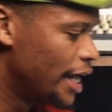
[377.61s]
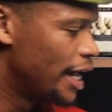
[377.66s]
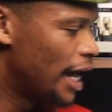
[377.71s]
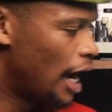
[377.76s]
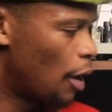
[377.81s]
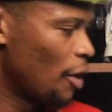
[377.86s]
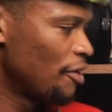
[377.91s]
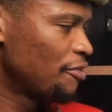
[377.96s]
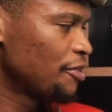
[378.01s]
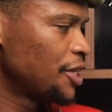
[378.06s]

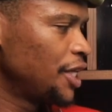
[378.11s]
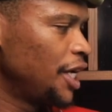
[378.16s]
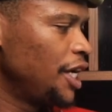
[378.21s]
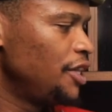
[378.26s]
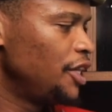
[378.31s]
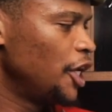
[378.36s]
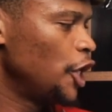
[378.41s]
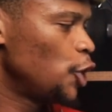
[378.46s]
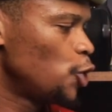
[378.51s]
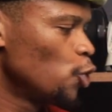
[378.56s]
However,
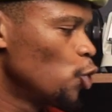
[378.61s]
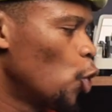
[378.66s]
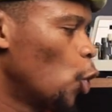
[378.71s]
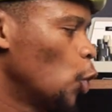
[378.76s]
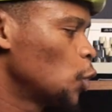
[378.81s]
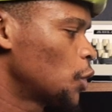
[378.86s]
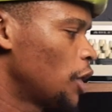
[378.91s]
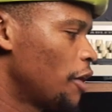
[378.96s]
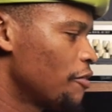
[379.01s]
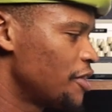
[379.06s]
then they do
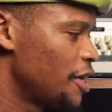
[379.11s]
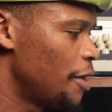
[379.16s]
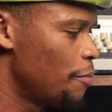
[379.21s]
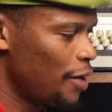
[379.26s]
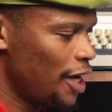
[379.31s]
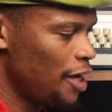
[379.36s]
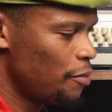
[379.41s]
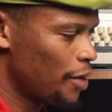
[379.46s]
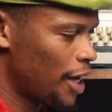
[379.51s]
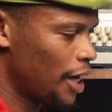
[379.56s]
also have their
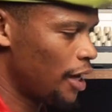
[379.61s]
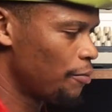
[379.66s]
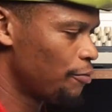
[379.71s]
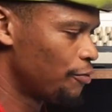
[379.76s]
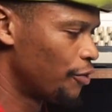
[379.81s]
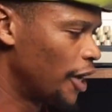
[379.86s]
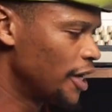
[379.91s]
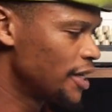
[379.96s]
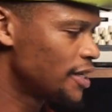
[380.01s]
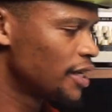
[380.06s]
main man up
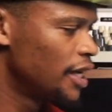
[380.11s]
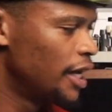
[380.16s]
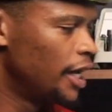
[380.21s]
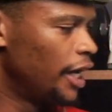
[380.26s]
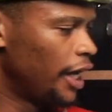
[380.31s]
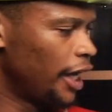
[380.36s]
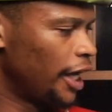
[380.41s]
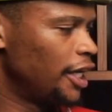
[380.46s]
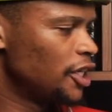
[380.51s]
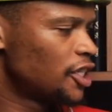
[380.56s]
front
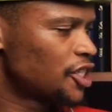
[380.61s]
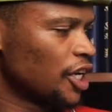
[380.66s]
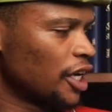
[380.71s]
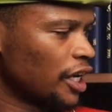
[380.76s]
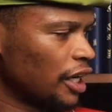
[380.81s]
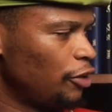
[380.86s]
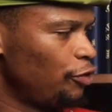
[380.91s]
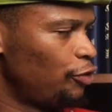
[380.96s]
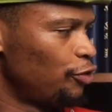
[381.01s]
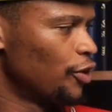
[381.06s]
in
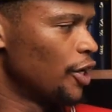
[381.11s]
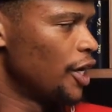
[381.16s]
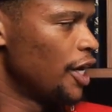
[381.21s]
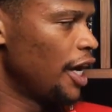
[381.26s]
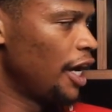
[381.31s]
Sharif.